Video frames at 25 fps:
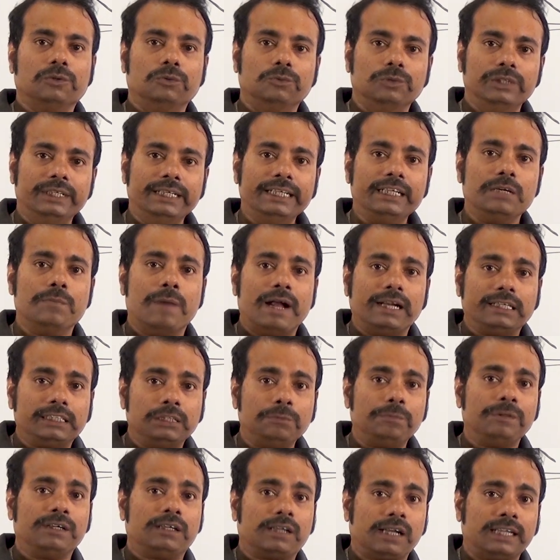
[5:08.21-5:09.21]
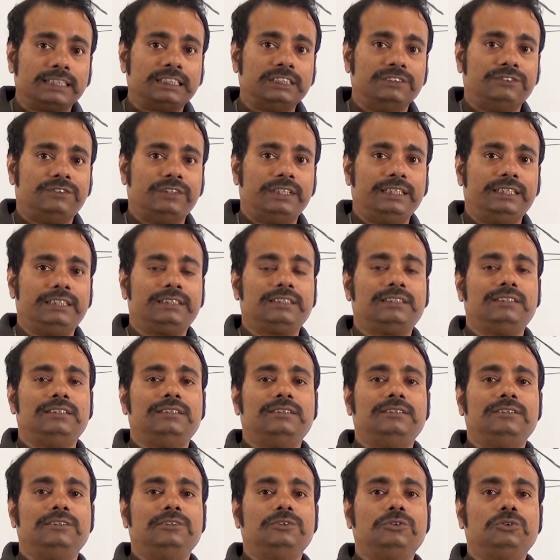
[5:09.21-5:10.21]
We need multiple
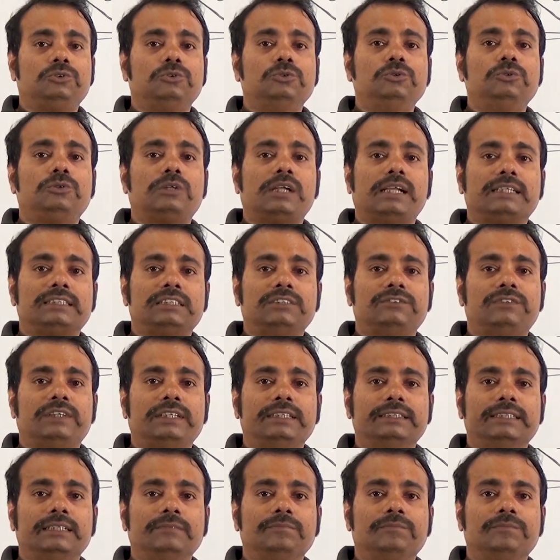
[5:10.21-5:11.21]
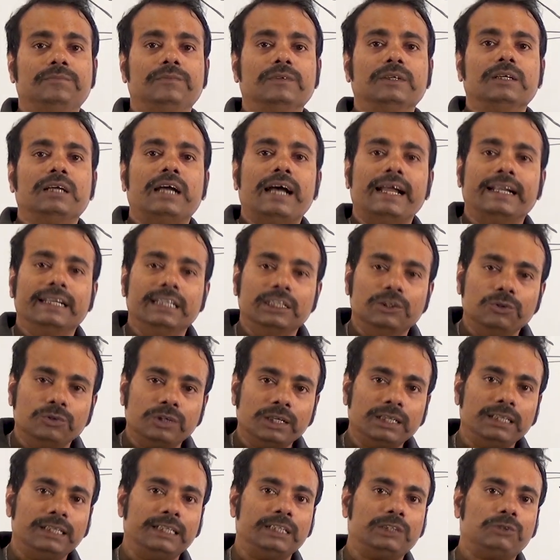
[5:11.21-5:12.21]
classifiers to classify them, and
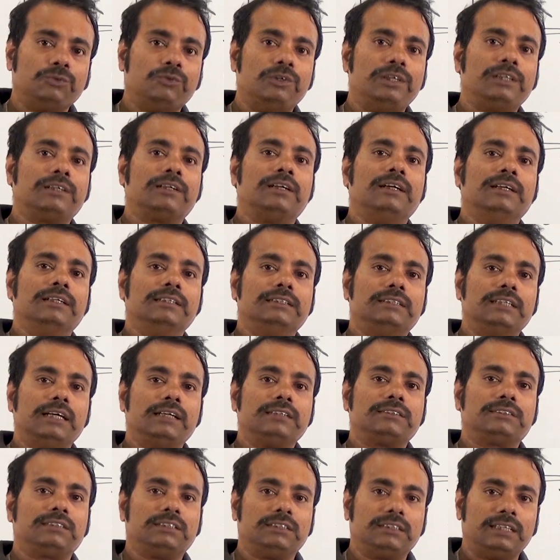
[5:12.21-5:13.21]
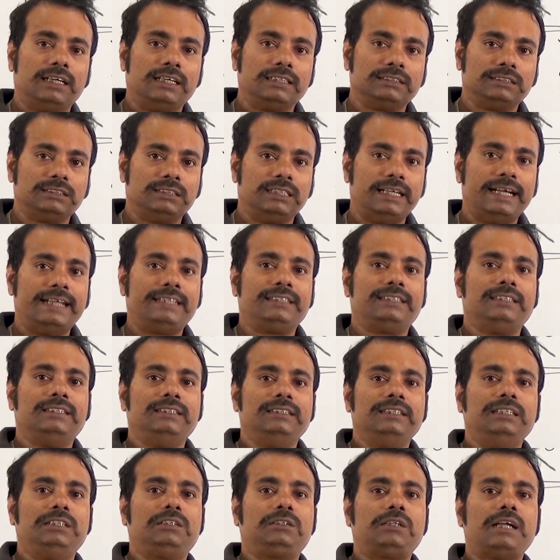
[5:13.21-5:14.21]
neural network just does
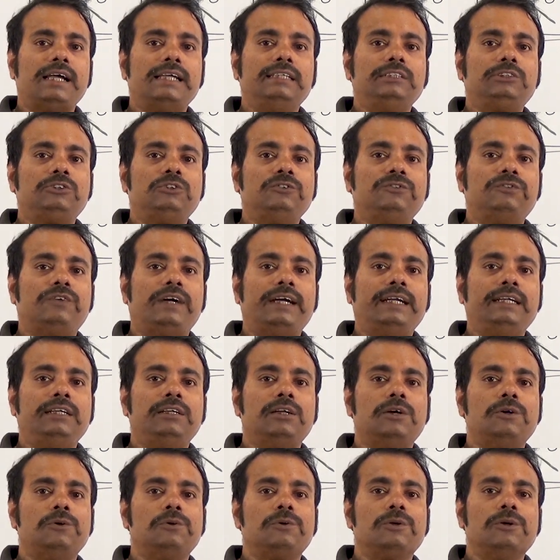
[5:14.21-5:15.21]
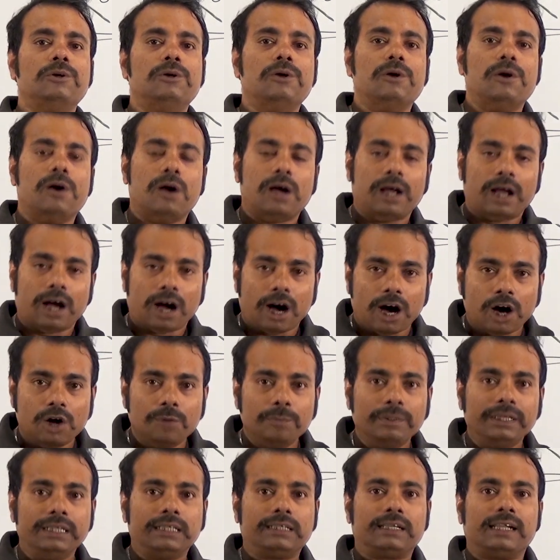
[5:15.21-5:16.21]
that. It tries to find out
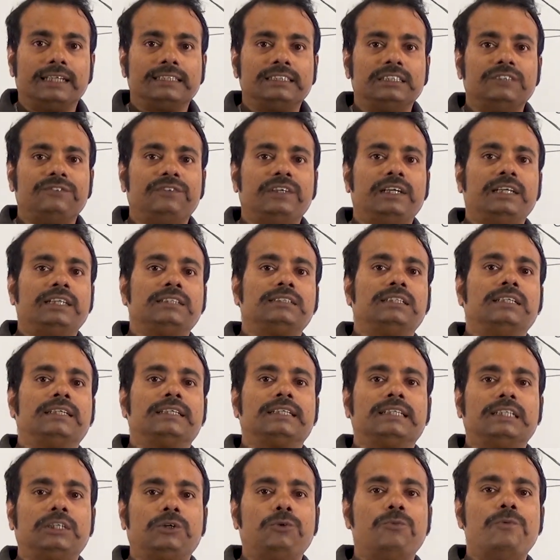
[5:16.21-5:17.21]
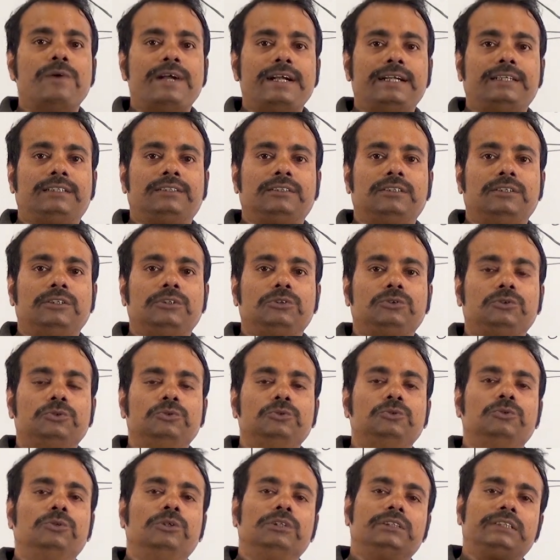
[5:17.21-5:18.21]
how many classifiers are required
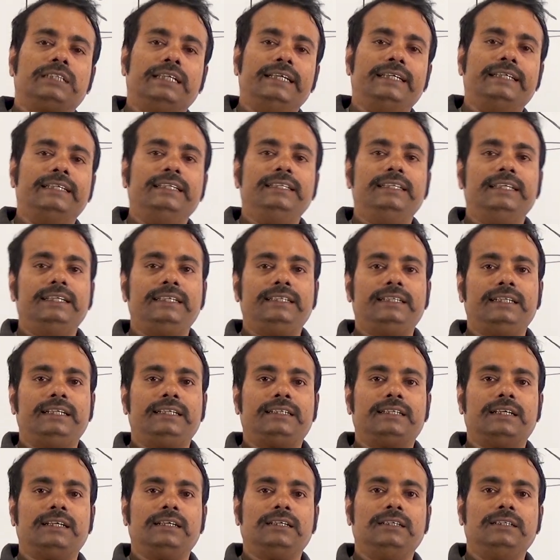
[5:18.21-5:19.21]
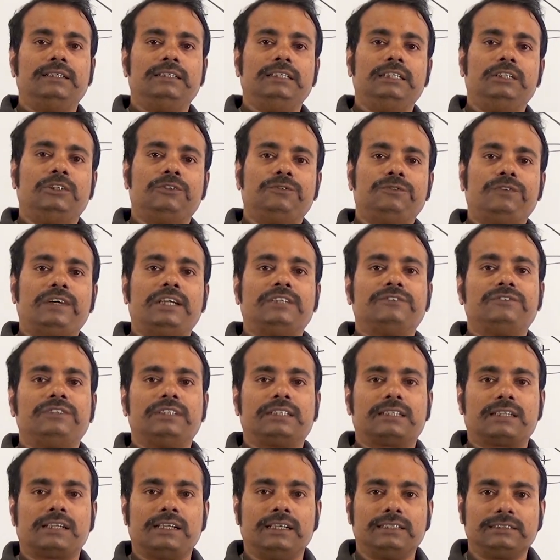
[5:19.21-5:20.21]
to segregate data into
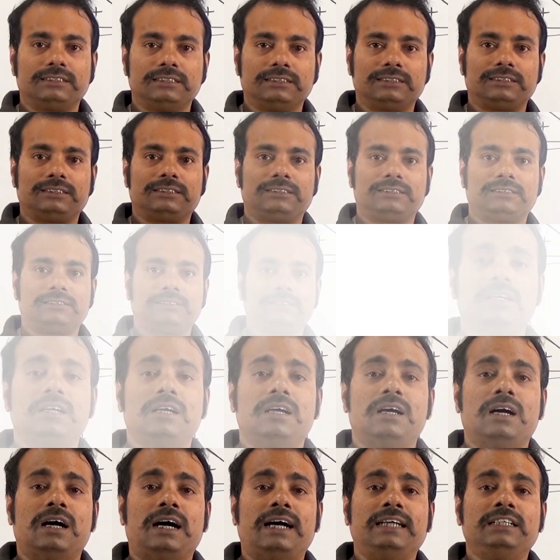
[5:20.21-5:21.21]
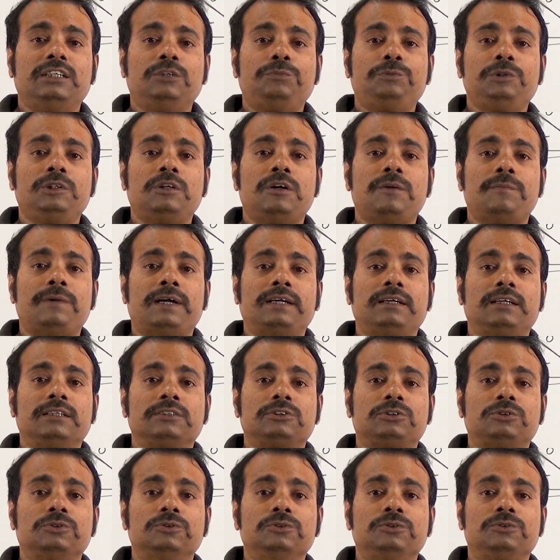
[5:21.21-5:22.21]
perfect classes. I hope you have
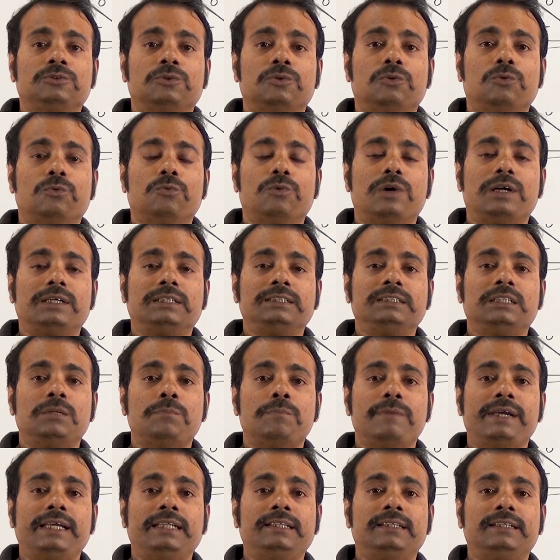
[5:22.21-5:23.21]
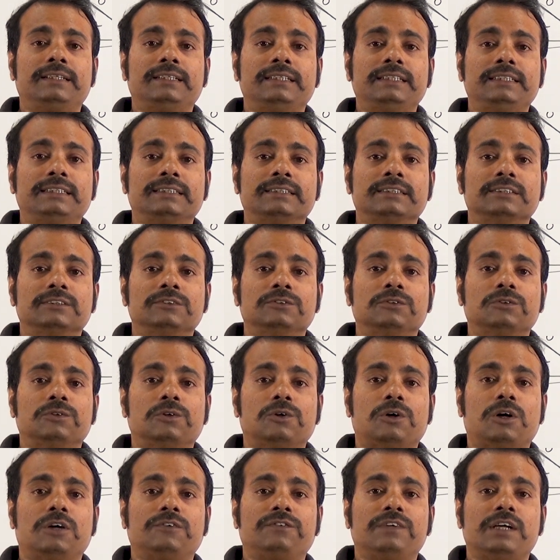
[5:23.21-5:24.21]
understood what is the main
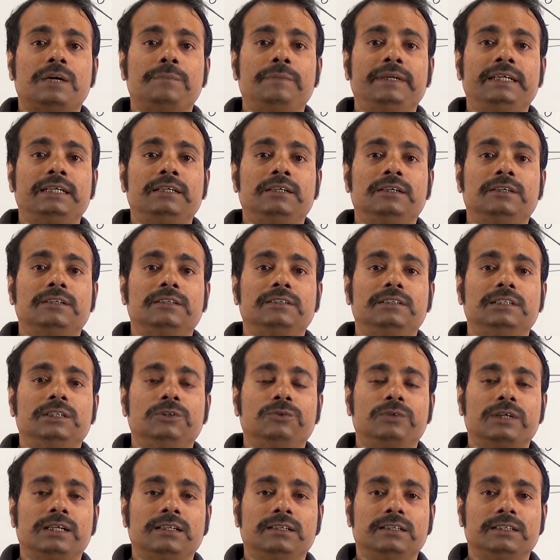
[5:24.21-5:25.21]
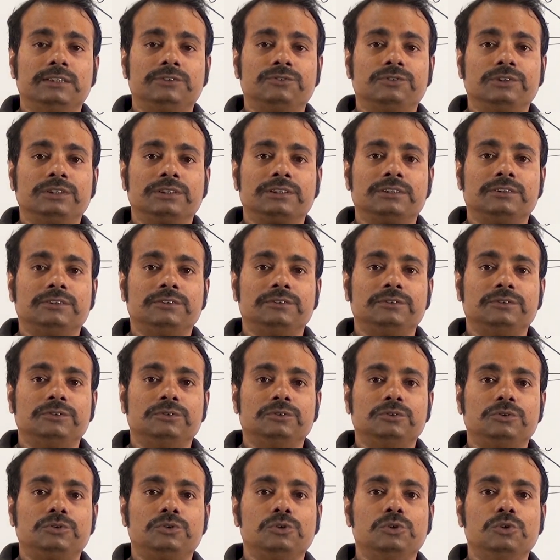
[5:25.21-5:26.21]
reason of having neural network.
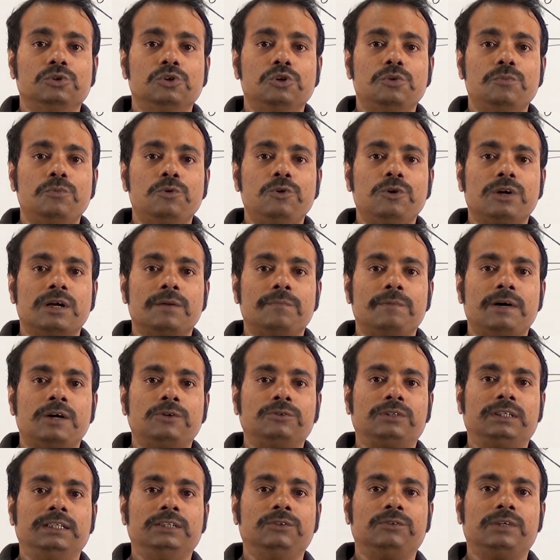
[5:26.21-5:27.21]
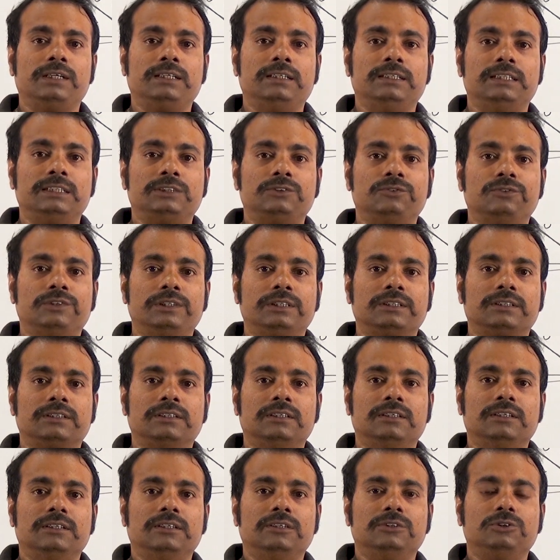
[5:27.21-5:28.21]
To know more about neural
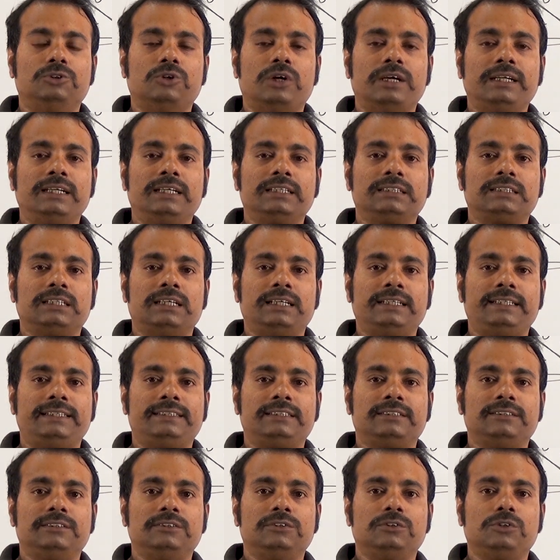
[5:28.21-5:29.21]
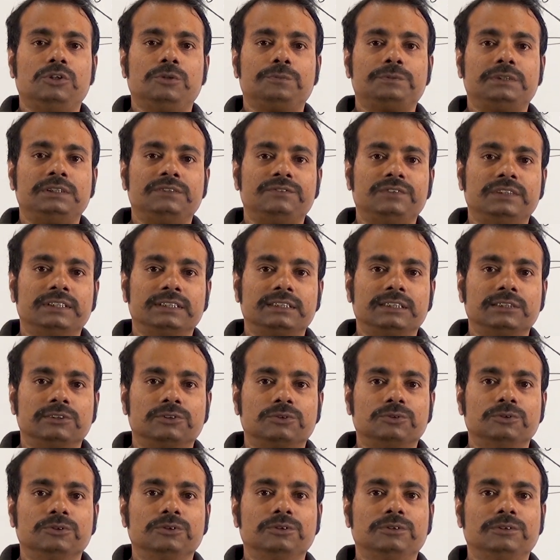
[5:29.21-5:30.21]
network, join us at Globsyn
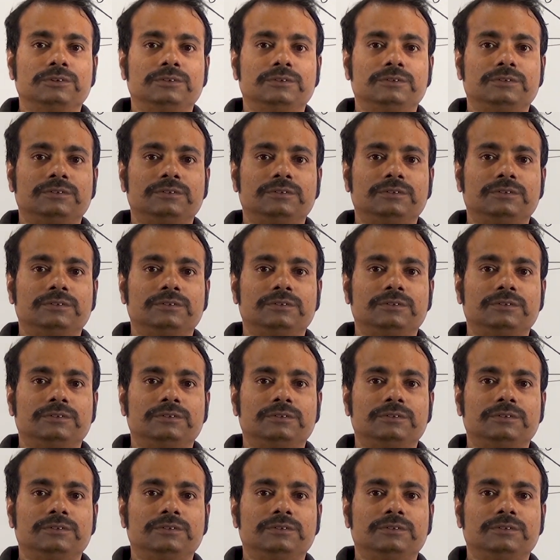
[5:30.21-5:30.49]
School.